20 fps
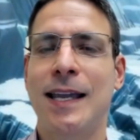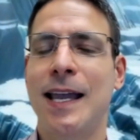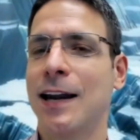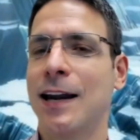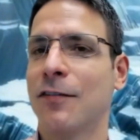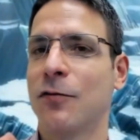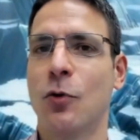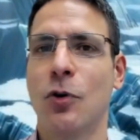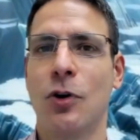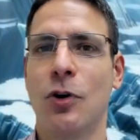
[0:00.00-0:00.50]

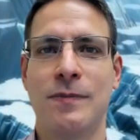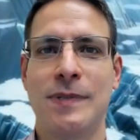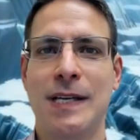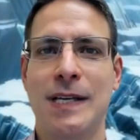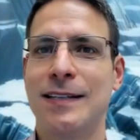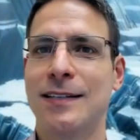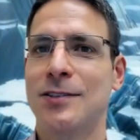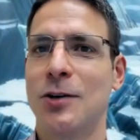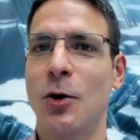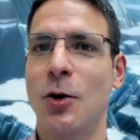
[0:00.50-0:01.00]
It's a can of
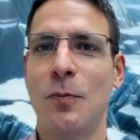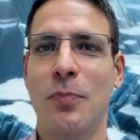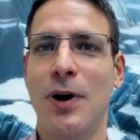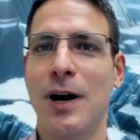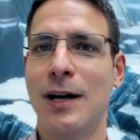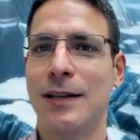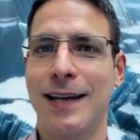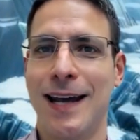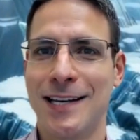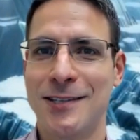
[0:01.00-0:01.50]
worms. That's its
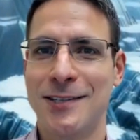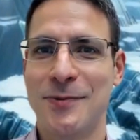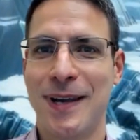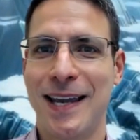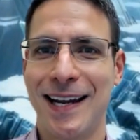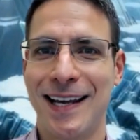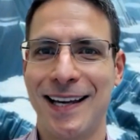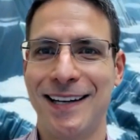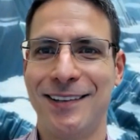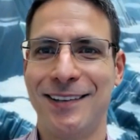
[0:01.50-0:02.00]
own
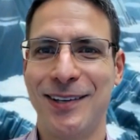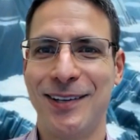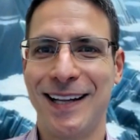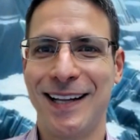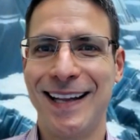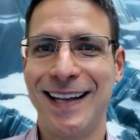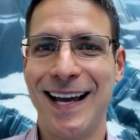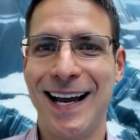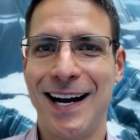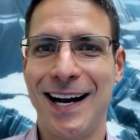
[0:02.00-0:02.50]
podcast. We can't get
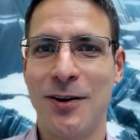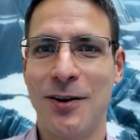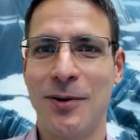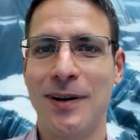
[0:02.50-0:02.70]
into that